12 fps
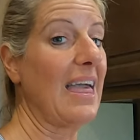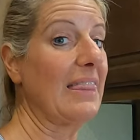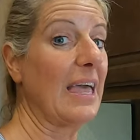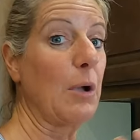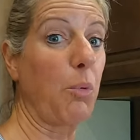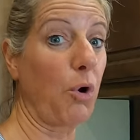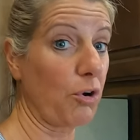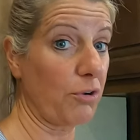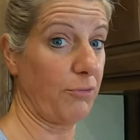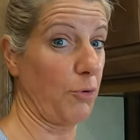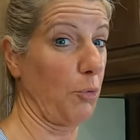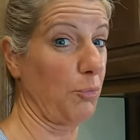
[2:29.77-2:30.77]
and they
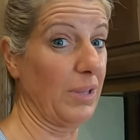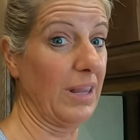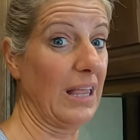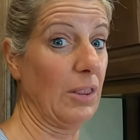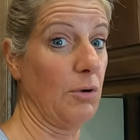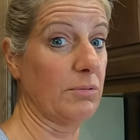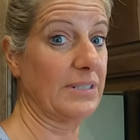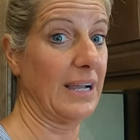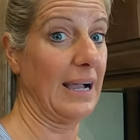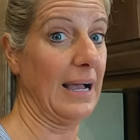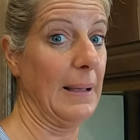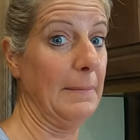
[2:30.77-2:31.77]
work for a really long
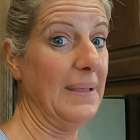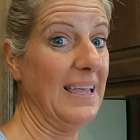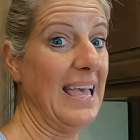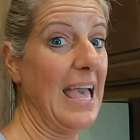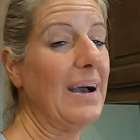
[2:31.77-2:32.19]
time.